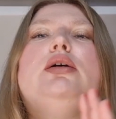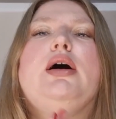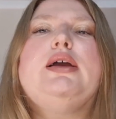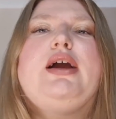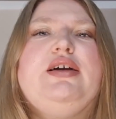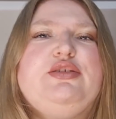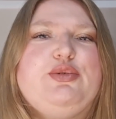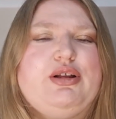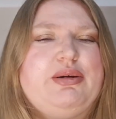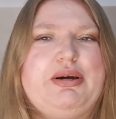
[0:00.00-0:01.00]
Hi guys,
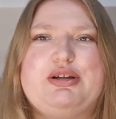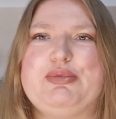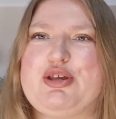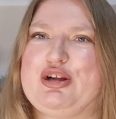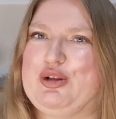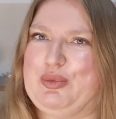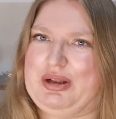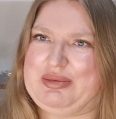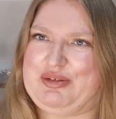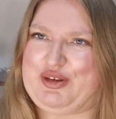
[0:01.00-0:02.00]
welcome back to my channel.
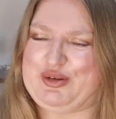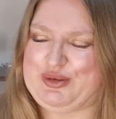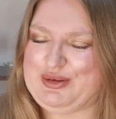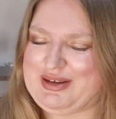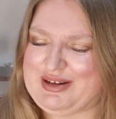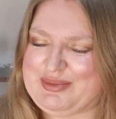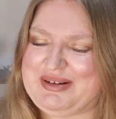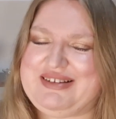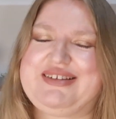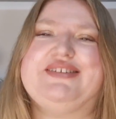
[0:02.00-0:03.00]
Welcome if you're new here.
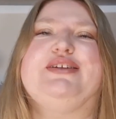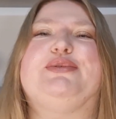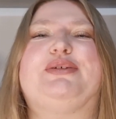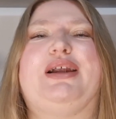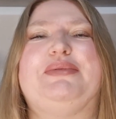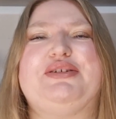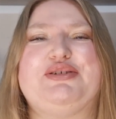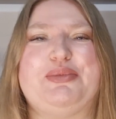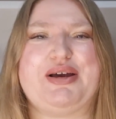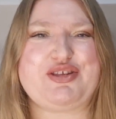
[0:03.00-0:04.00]
Please consider subscribing to
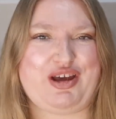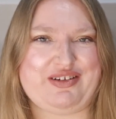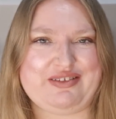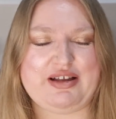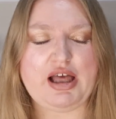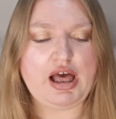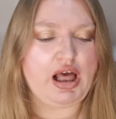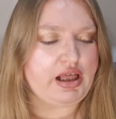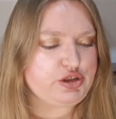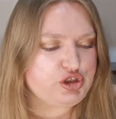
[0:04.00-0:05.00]
my channel.
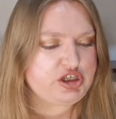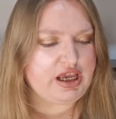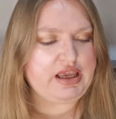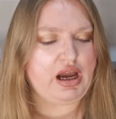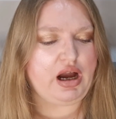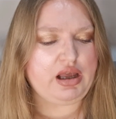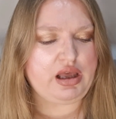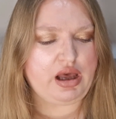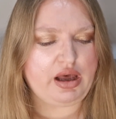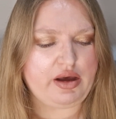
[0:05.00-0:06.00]
And today I
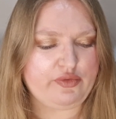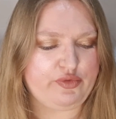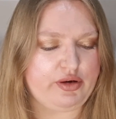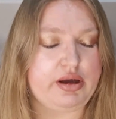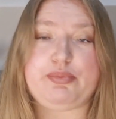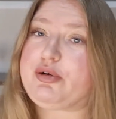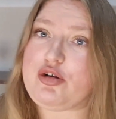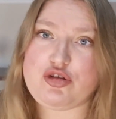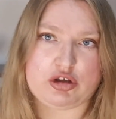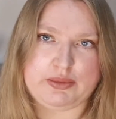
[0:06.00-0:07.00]
have a
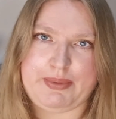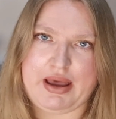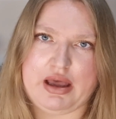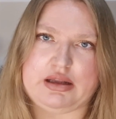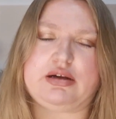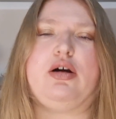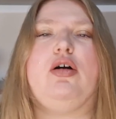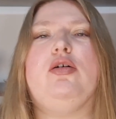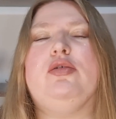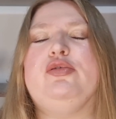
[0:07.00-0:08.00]
project plan
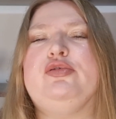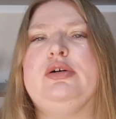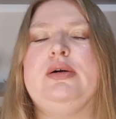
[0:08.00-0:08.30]
of